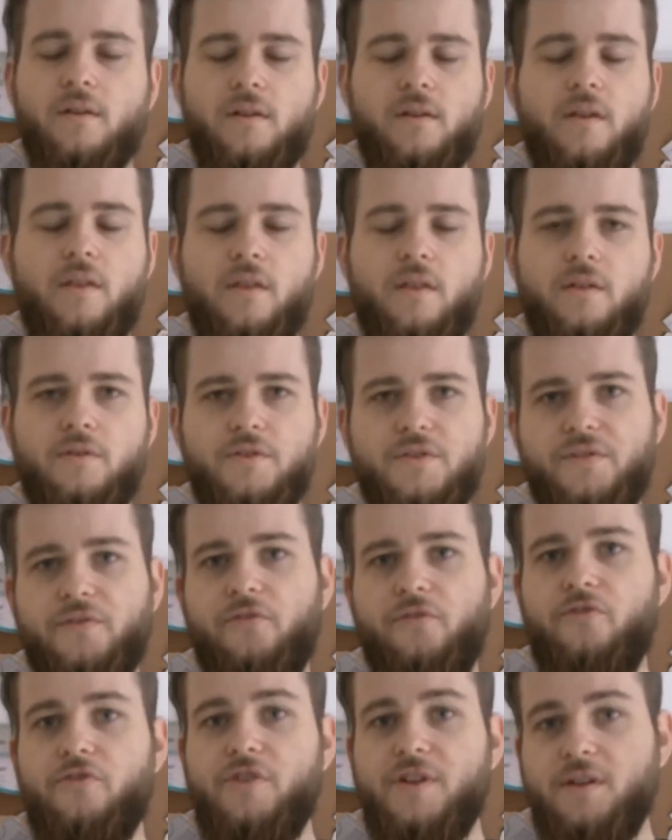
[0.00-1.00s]
Those
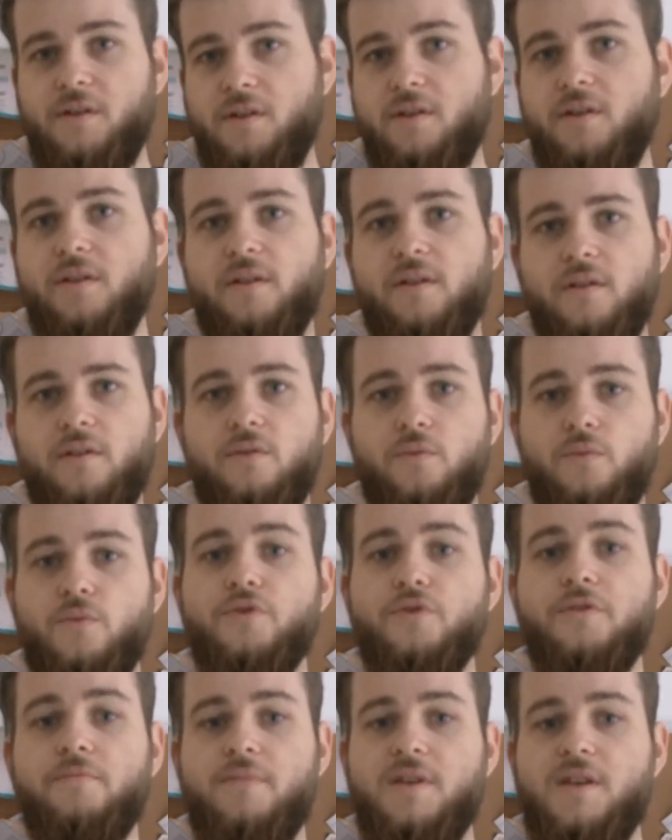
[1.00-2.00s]
three
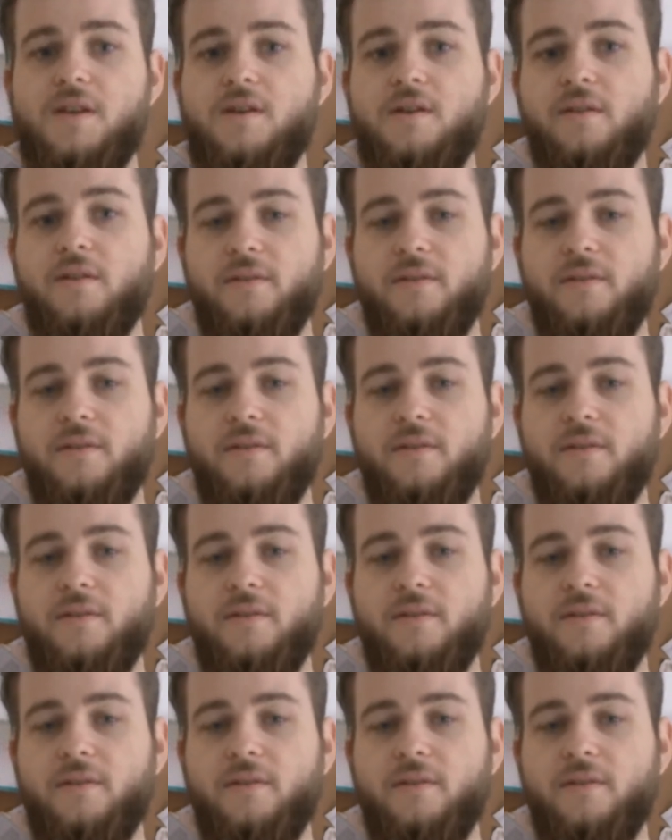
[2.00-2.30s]
would be: